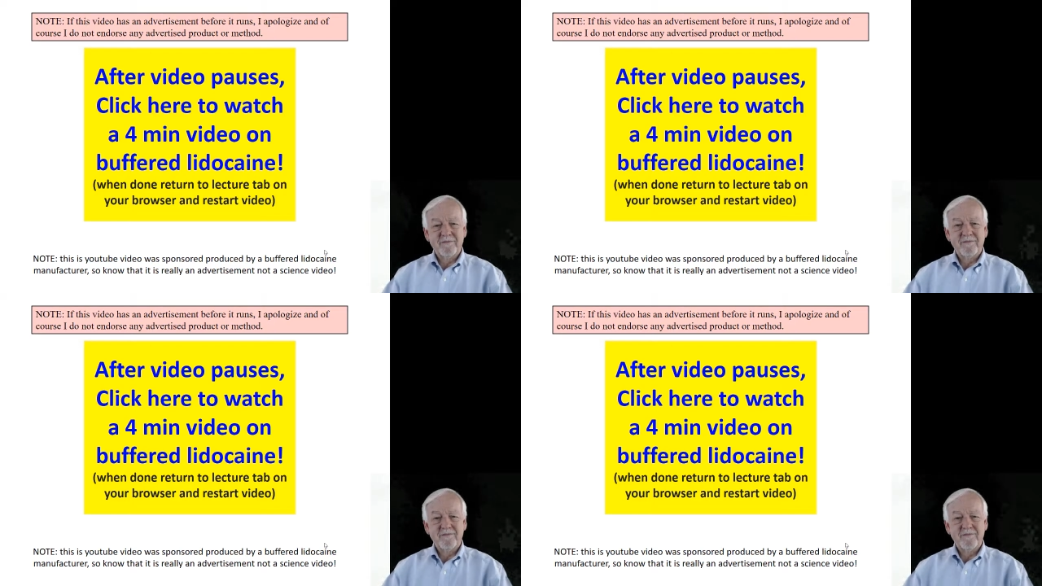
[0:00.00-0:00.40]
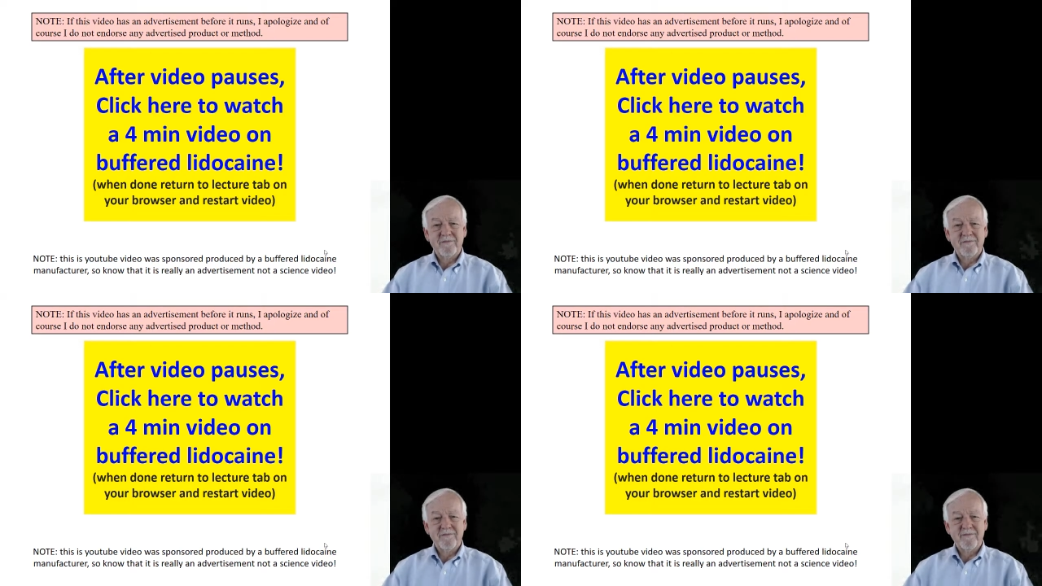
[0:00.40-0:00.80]

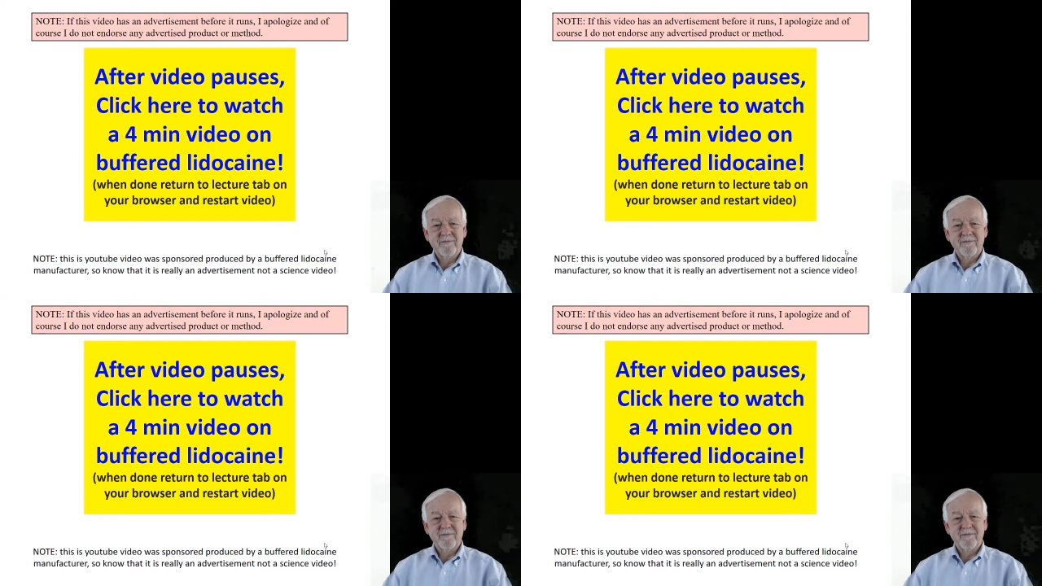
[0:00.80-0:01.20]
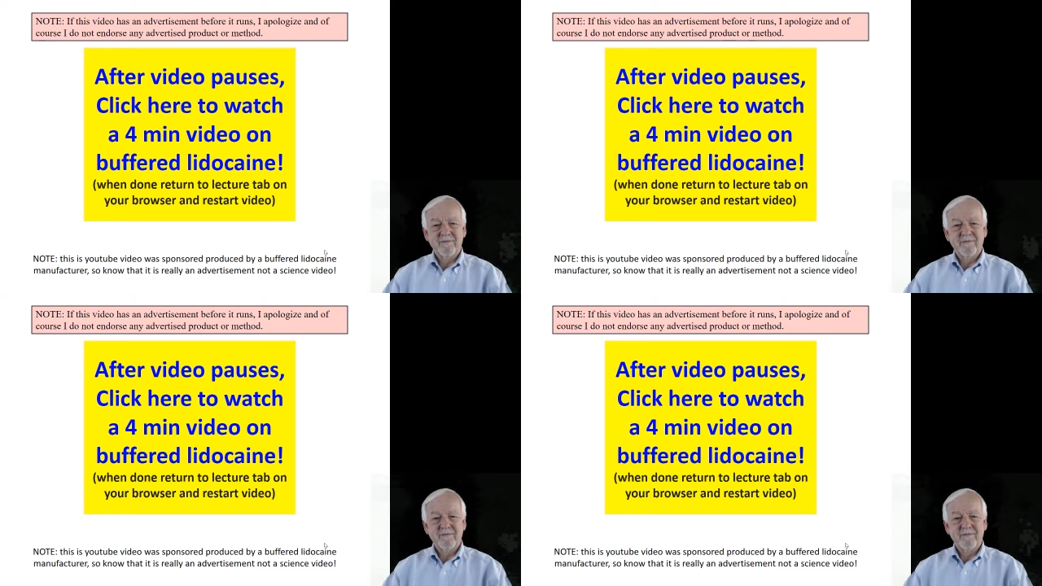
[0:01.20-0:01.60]

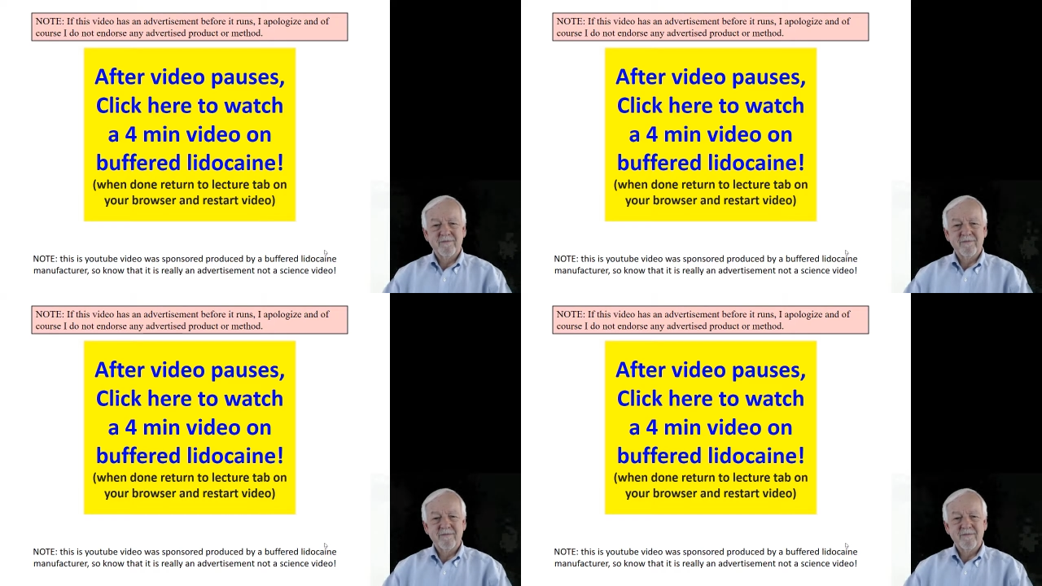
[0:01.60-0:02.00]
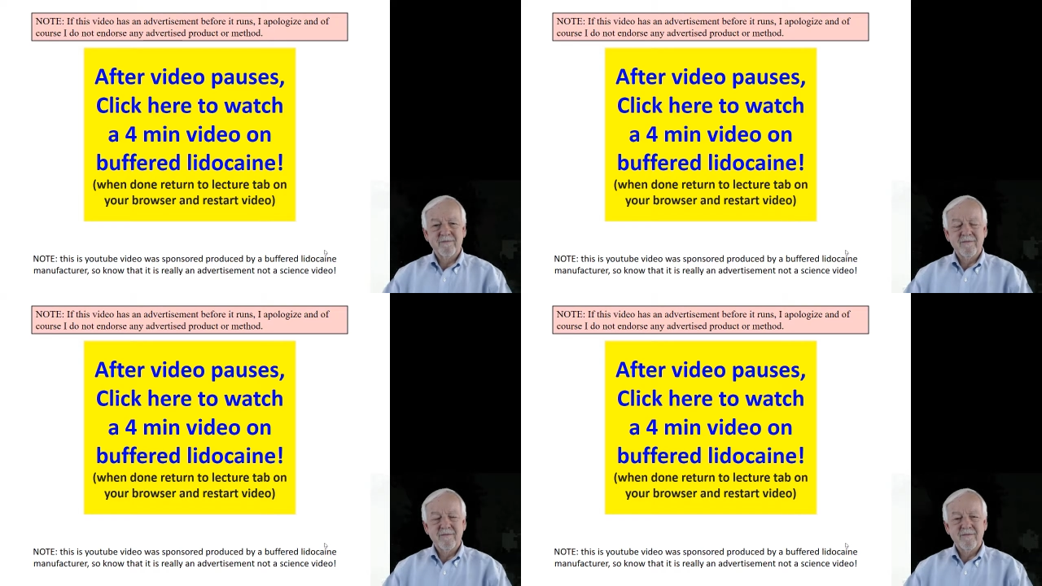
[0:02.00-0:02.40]

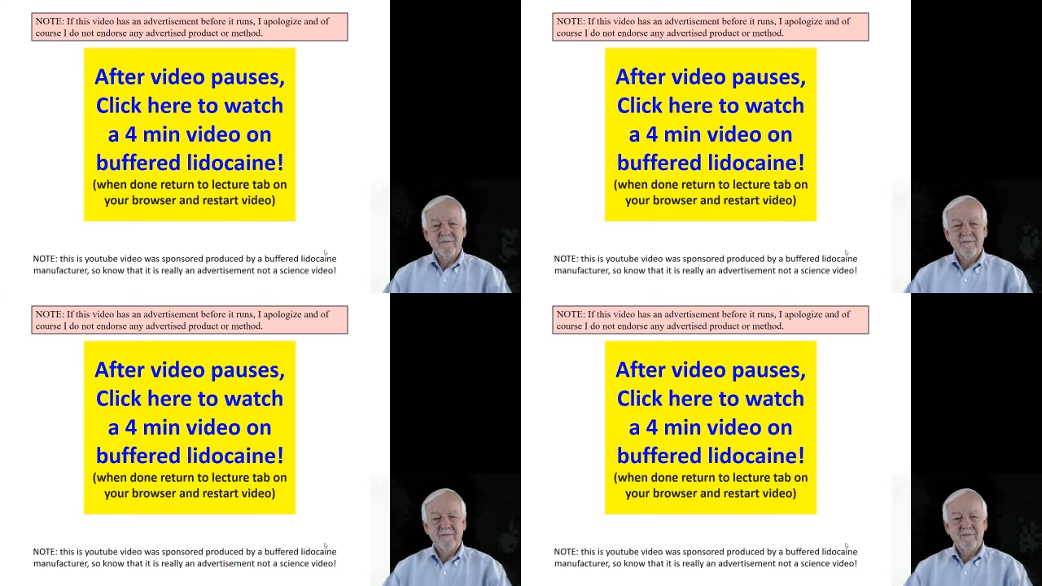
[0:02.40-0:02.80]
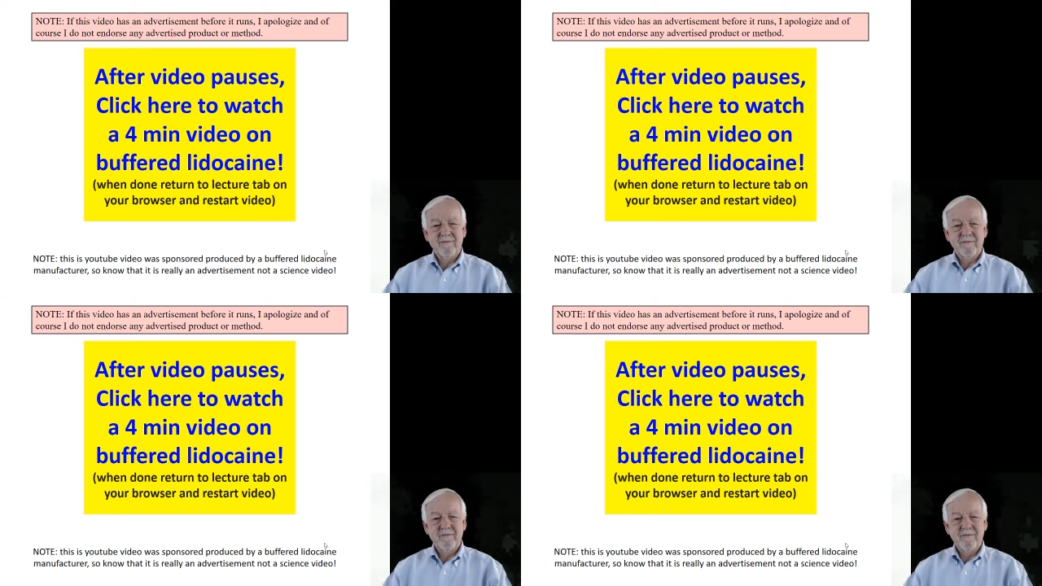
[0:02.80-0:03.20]

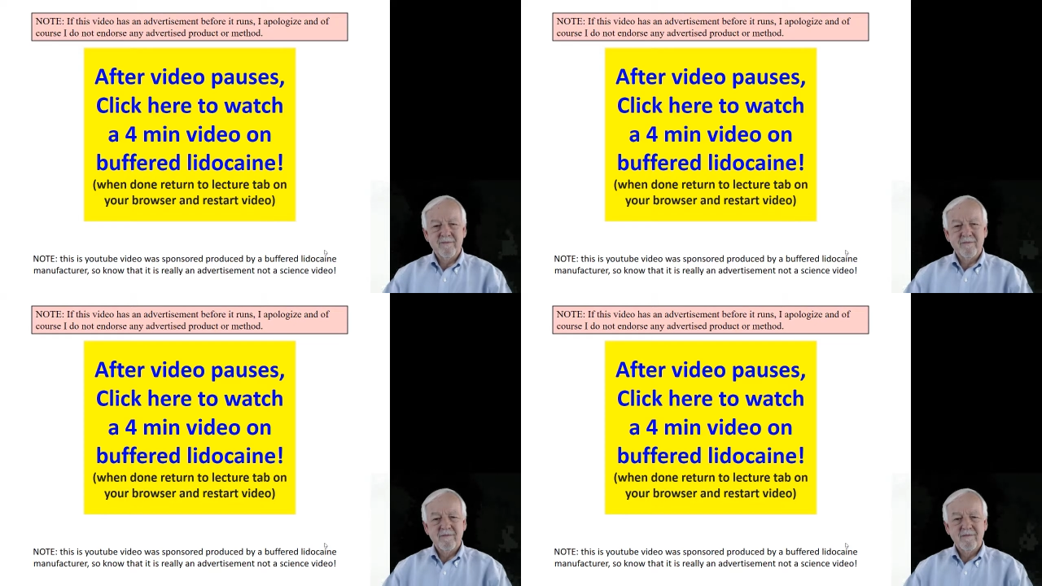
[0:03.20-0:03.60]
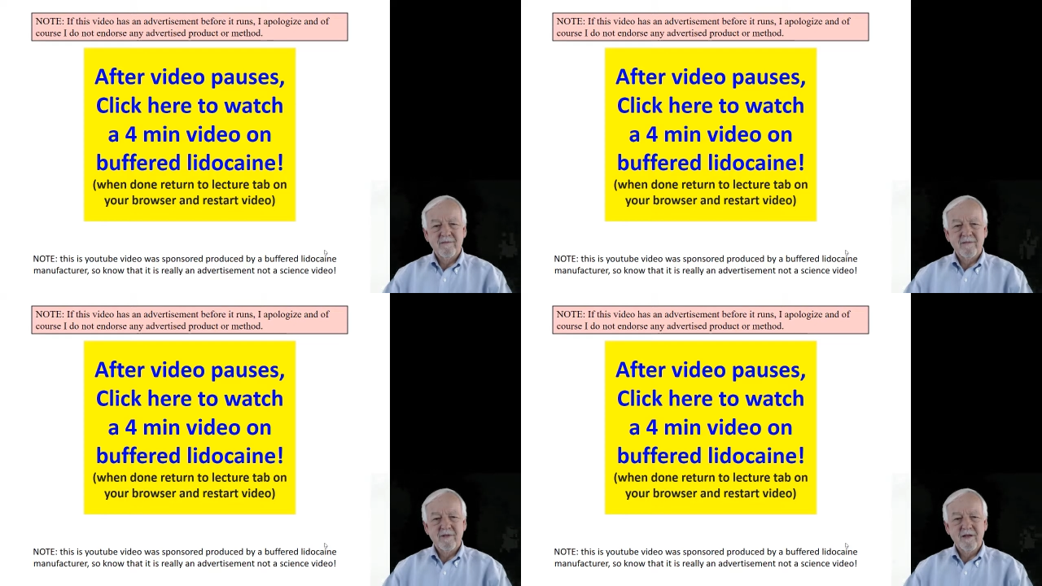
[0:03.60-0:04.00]

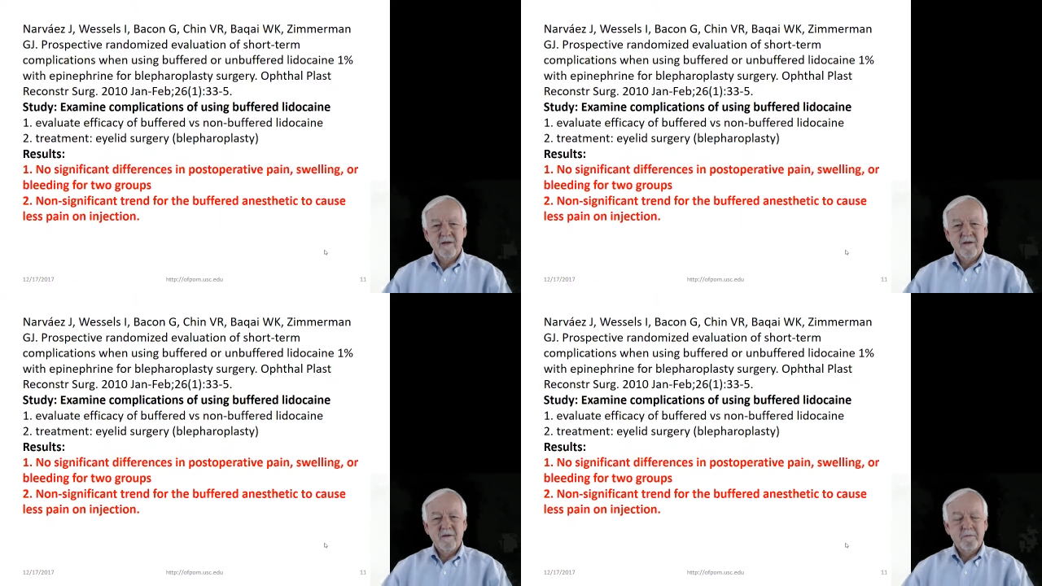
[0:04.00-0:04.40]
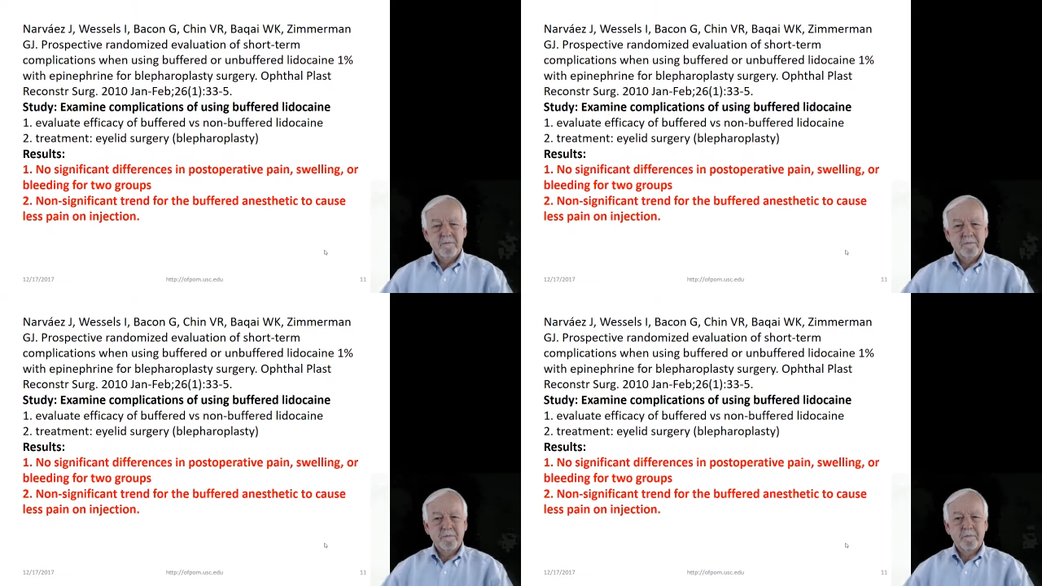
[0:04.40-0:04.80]

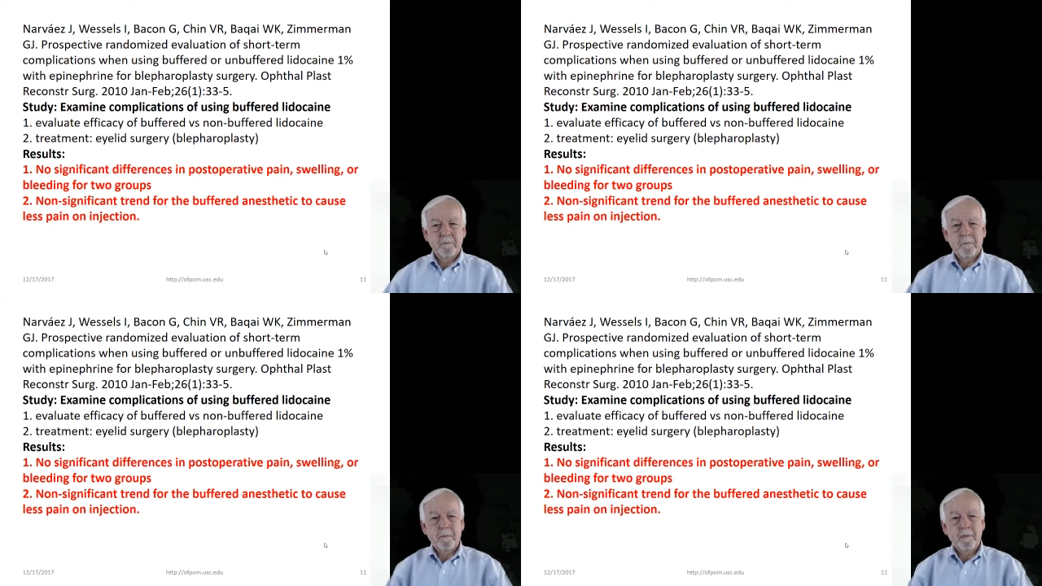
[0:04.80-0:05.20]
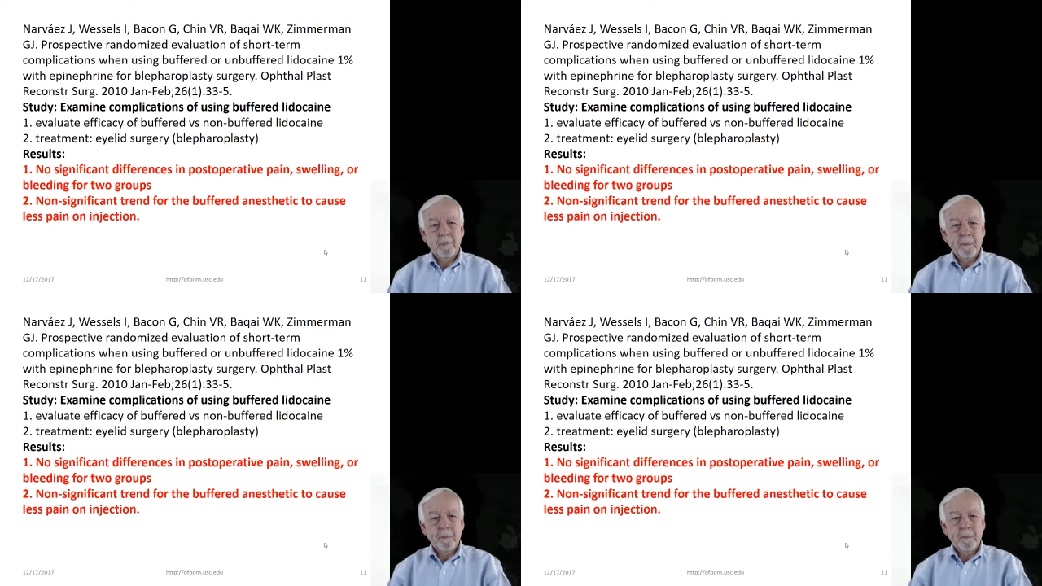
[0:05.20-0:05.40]
Nobody speaks.